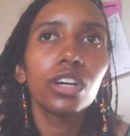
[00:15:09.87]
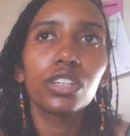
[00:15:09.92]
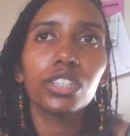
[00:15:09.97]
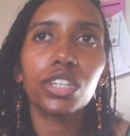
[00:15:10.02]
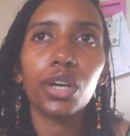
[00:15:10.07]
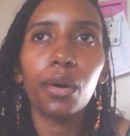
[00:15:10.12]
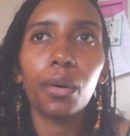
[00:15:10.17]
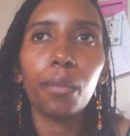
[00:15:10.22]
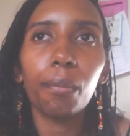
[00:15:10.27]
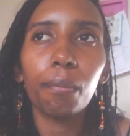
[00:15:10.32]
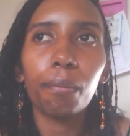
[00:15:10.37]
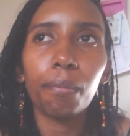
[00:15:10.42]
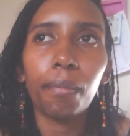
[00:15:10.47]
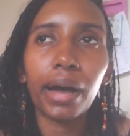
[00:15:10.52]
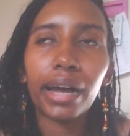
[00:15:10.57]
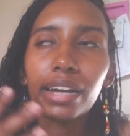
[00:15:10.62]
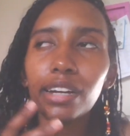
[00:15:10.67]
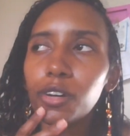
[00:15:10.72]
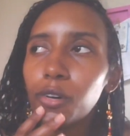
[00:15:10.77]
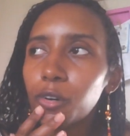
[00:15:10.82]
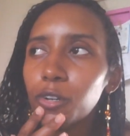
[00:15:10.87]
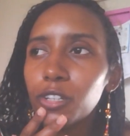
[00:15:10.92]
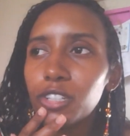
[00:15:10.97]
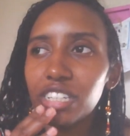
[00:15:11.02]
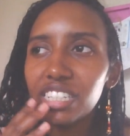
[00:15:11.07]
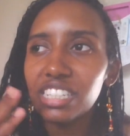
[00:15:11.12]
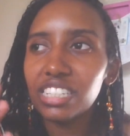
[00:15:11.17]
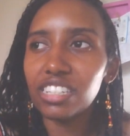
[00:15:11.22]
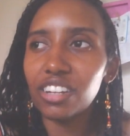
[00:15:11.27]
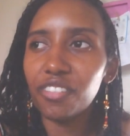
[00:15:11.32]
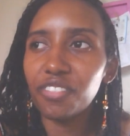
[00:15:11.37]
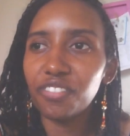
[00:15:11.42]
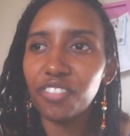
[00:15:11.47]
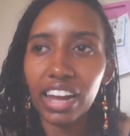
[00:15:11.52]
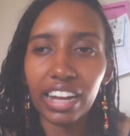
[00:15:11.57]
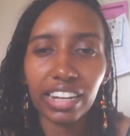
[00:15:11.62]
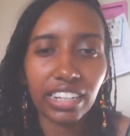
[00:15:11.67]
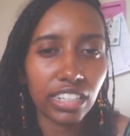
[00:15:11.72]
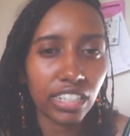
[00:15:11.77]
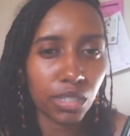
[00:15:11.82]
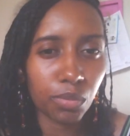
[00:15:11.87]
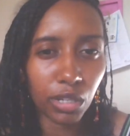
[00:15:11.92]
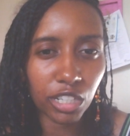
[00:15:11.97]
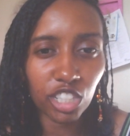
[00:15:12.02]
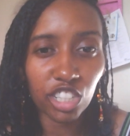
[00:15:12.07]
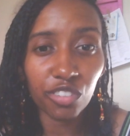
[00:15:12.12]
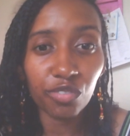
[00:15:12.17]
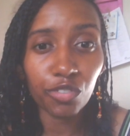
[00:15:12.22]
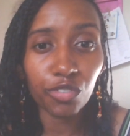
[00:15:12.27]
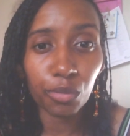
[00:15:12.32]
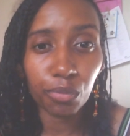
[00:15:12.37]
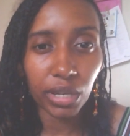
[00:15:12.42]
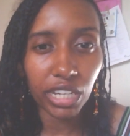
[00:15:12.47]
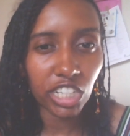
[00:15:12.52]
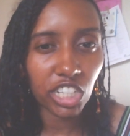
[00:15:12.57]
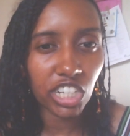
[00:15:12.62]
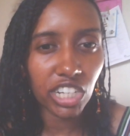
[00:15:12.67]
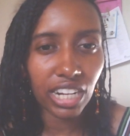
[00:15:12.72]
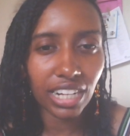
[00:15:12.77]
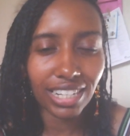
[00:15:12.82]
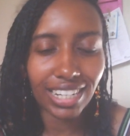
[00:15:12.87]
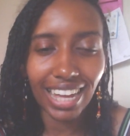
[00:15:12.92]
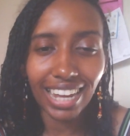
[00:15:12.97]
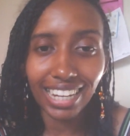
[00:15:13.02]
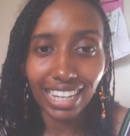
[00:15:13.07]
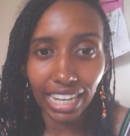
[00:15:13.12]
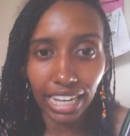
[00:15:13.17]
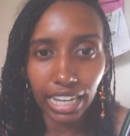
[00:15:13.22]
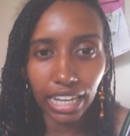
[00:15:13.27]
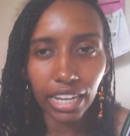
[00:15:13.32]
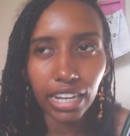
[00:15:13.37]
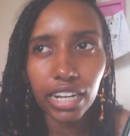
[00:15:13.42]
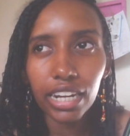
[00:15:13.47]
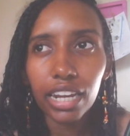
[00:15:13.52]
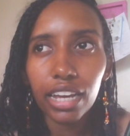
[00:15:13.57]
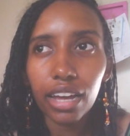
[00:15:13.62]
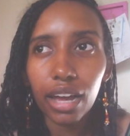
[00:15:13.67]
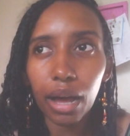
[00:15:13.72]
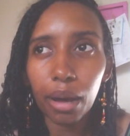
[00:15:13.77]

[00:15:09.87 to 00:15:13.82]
So my goal is to find as much information as I can